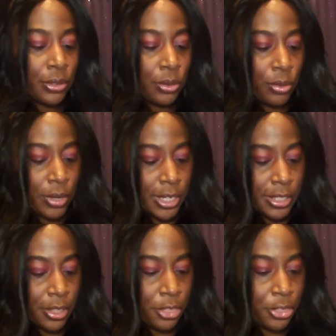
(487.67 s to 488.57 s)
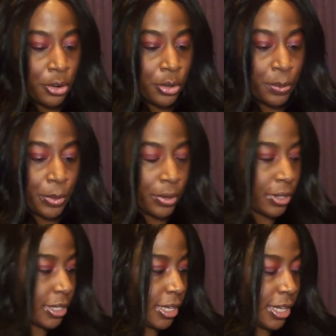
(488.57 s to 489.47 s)
Lord is the 3rd
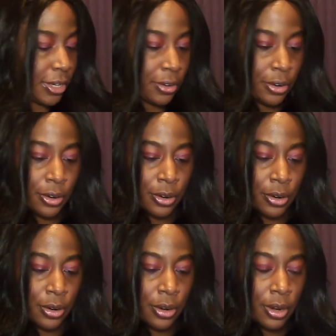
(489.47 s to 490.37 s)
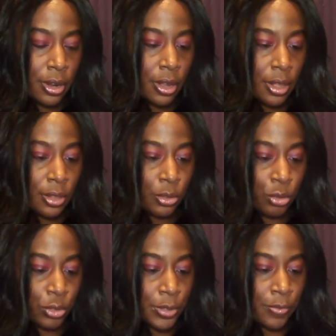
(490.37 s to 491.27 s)
book in her
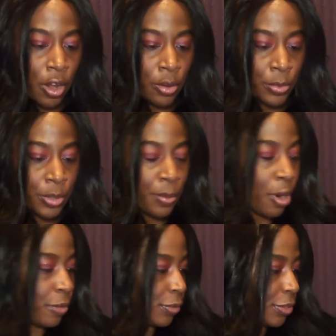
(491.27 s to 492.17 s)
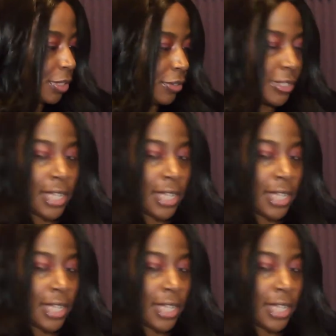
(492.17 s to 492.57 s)
Lords of Armory Marvel series.